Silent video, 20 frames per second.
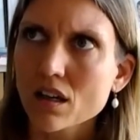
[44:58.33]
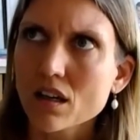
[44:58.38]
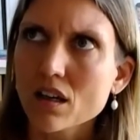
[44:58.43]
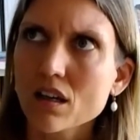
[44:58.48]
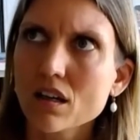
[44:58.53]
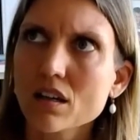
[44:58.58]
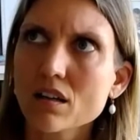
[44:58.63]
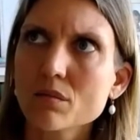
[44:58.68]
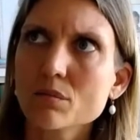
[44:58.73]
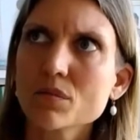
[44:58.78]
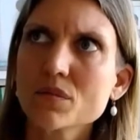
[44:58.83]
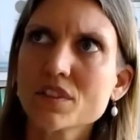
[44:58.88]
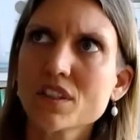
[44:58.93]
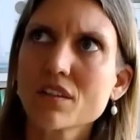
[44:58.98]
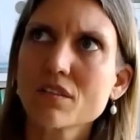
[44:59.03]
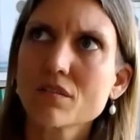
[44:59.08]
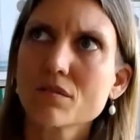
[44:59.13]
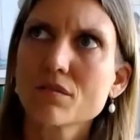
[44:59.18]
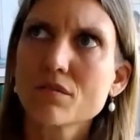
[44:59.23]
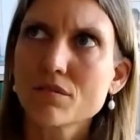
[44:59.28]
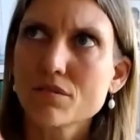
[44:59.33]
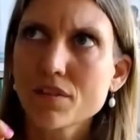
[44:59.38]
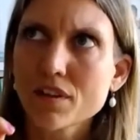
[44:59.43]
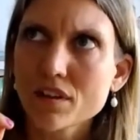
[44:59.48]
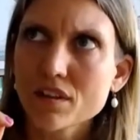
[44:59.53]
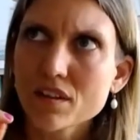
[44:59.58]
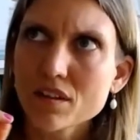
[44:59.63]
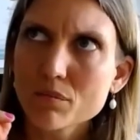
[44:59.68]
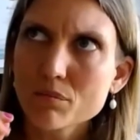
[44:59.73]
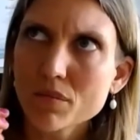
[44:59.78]
So for
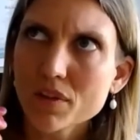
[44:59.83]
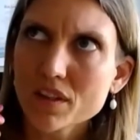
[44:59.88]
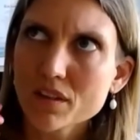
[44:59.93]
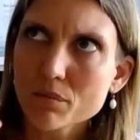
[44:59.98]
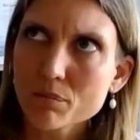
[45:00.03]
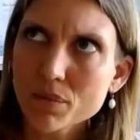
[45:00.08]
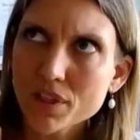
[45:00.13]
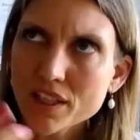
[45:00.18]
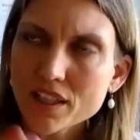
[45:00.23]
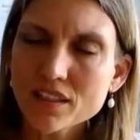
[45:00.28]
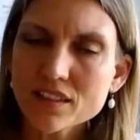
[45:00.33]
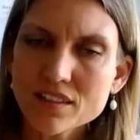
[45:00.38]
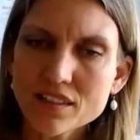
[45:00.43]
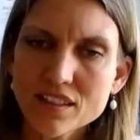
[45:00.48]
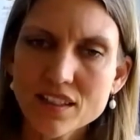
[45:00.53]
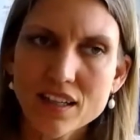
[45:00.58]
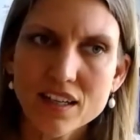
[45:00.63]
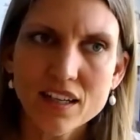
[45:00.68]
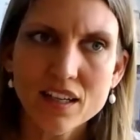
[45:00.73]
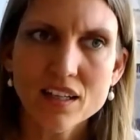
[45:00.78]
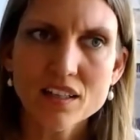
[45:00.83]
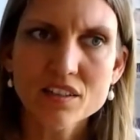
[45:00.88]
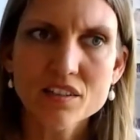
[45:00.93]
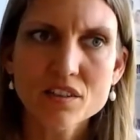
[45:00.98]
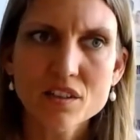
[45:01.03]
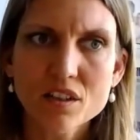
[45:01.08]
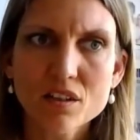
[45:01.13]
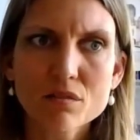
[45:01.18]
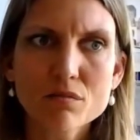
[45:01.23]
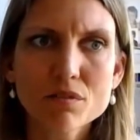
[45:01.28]
the PCA I
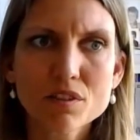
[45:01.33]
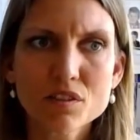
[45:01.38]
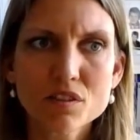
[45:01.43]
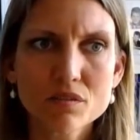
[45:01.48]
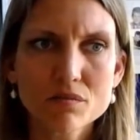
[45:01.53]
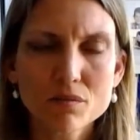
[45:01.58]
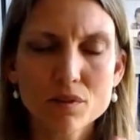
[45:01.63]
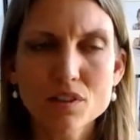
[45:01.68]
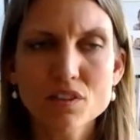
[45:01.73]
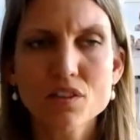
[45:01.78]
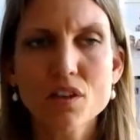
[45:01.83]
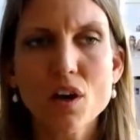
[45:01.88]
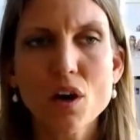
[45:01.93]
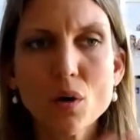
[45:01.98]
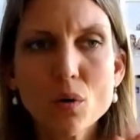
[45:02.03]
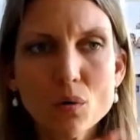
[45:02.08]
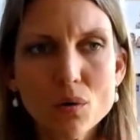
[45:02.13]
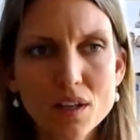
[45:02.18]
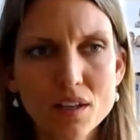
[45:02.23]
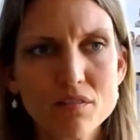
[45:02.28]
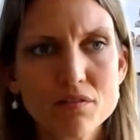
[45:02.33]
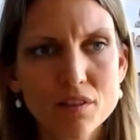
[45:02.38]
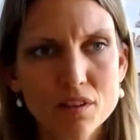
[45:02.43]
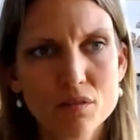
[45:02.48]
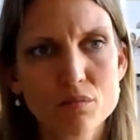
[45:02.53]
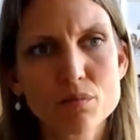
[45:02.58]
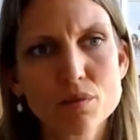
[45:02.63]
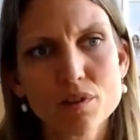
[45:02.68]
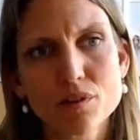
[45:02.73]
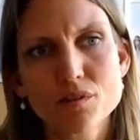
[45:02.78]
showed was only for the
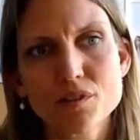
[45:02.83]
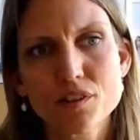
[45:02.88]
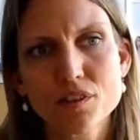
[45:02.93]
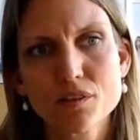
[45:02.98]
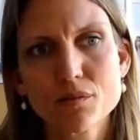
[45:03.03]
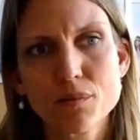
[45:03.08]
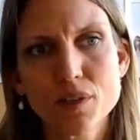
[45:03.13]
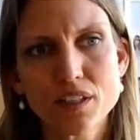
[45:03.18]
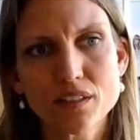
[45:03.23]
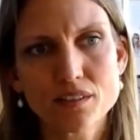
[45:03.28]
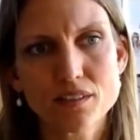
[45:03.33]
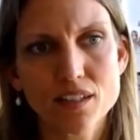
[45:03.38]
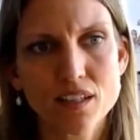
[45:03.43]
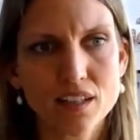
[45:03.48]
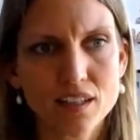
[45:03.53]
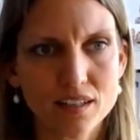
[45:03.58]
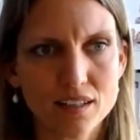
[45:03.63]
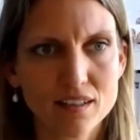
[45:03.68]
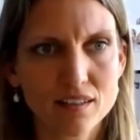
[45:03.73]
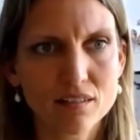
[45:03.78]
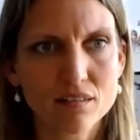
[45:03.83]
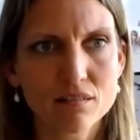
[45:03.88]
proteomics data,